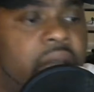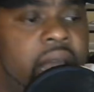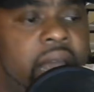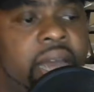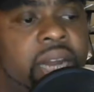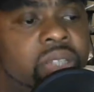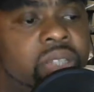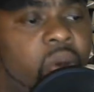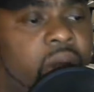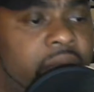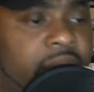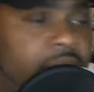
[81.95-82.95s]
and it's going
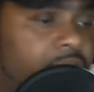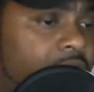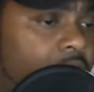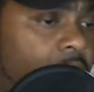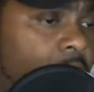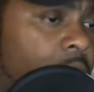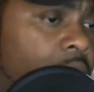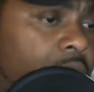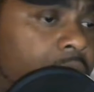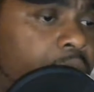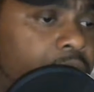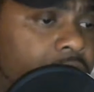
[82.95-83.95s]
to end
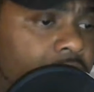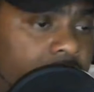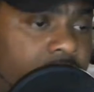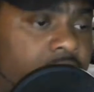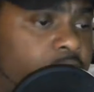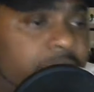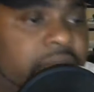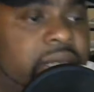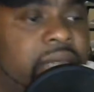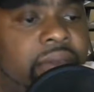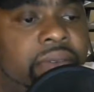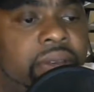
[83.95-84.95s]
on the
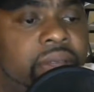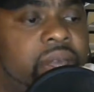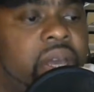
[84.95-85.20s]
27th